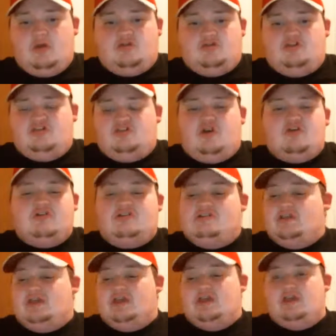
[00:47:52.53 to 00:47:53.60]

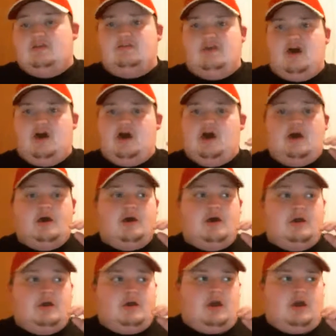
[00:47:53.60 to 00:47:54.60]
Cersei, the